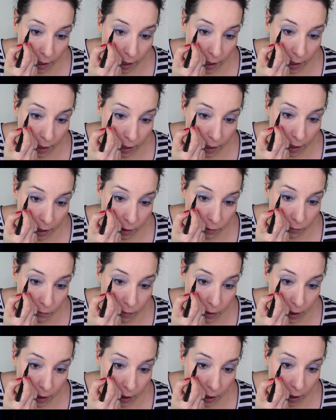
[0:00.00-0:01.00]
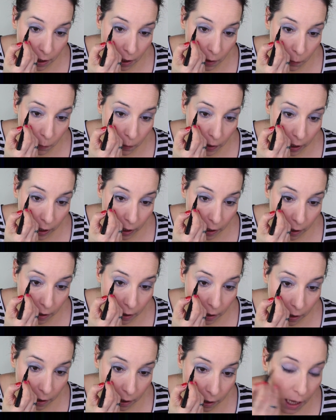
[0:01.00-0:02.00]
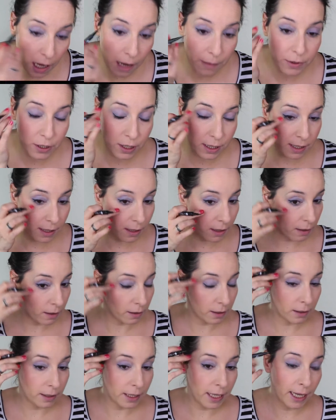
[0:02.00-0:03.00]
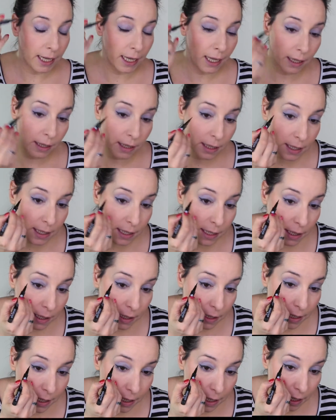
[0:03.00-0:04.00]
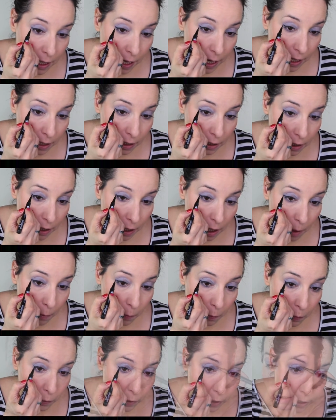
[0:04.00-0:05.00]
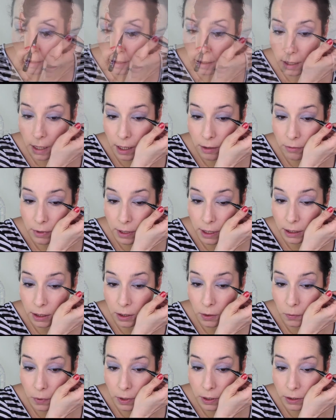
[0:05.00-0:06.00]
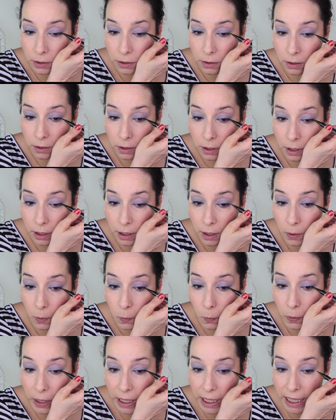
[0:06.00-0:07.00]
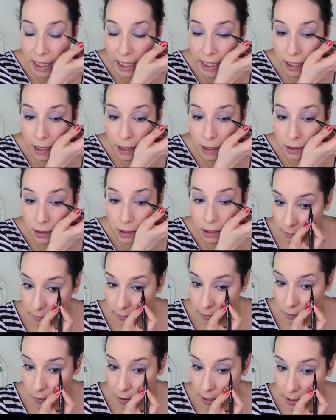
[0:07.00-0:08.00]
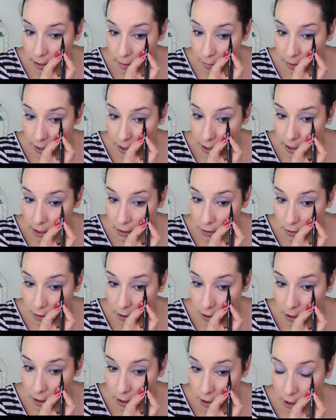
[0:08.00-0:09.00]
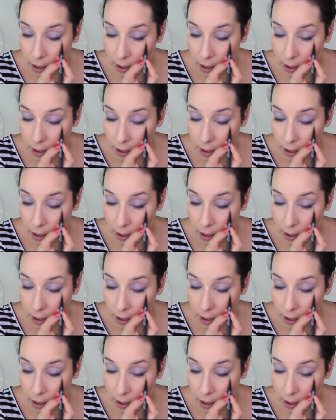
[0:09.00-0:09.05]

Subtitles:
and not really a wing. I'm just taking this slightly upward. I really don't want to look wingy. If you are a beginner